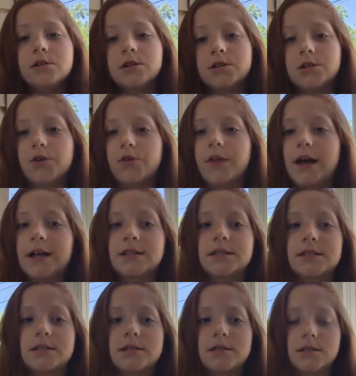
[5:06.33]
So
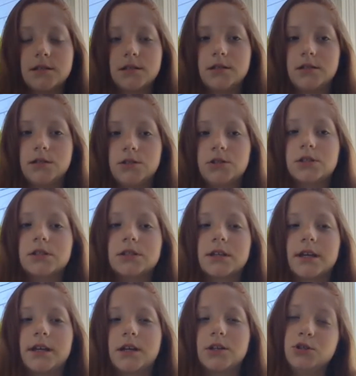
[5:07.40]
that's just
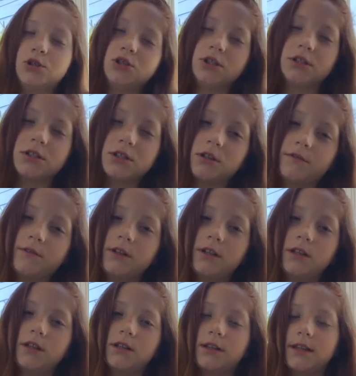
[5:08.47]
like a gist of it.
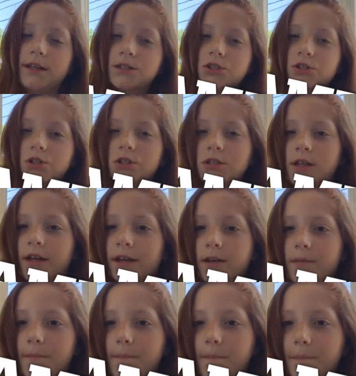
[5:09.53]
That's just like